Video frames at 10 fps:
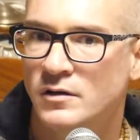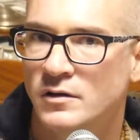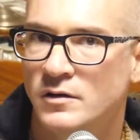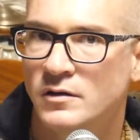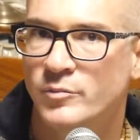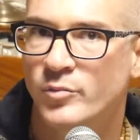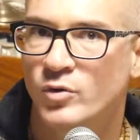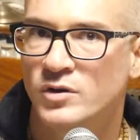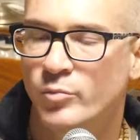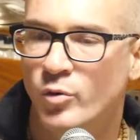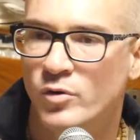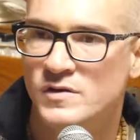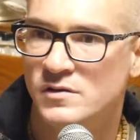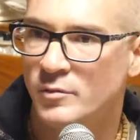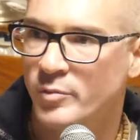important
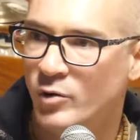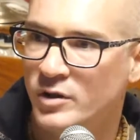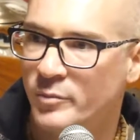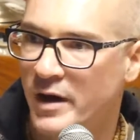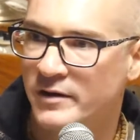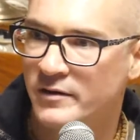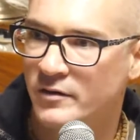points about the mind,